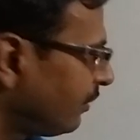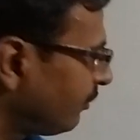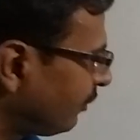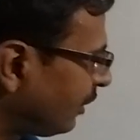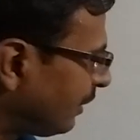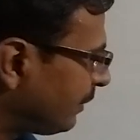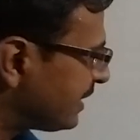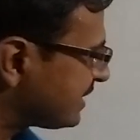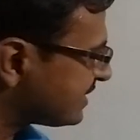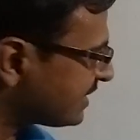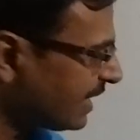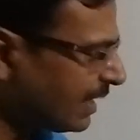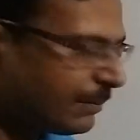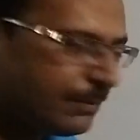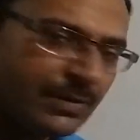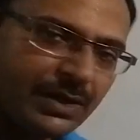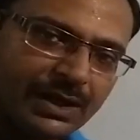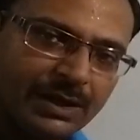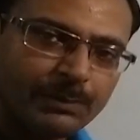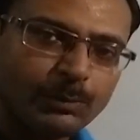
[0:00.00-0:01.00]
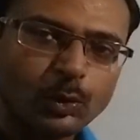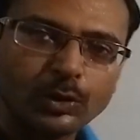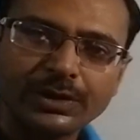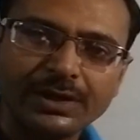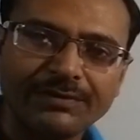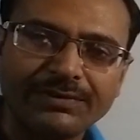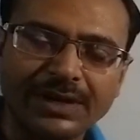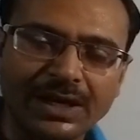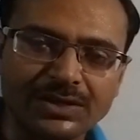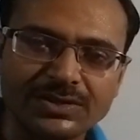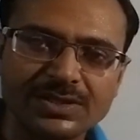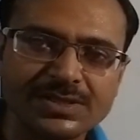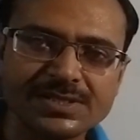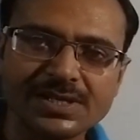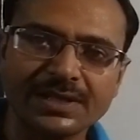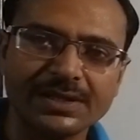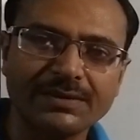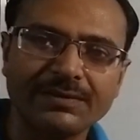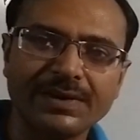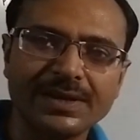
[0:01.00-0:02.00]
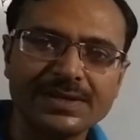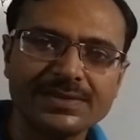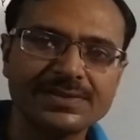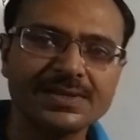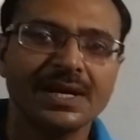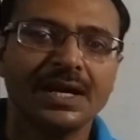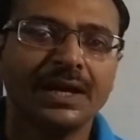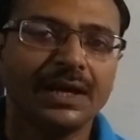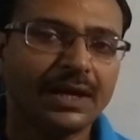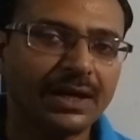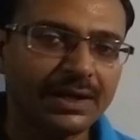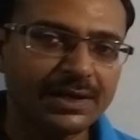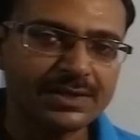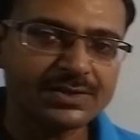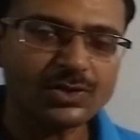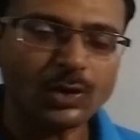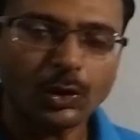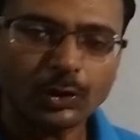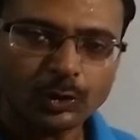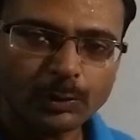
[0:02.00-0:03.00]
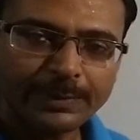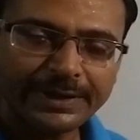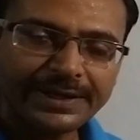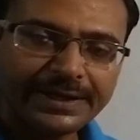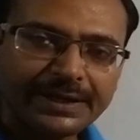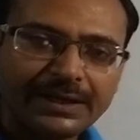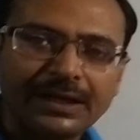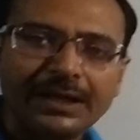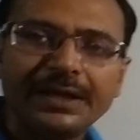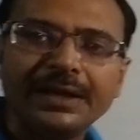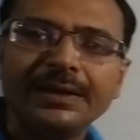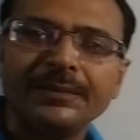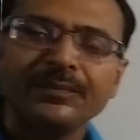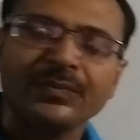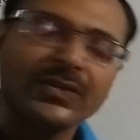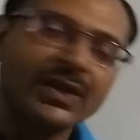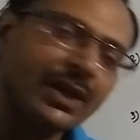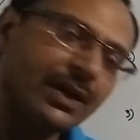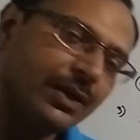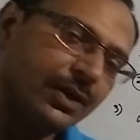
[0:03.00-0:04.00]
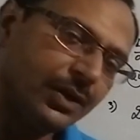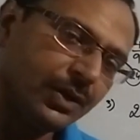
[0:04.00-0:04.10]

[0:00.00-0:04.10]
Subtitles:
will be same in both the fractions, otherwise it is automatically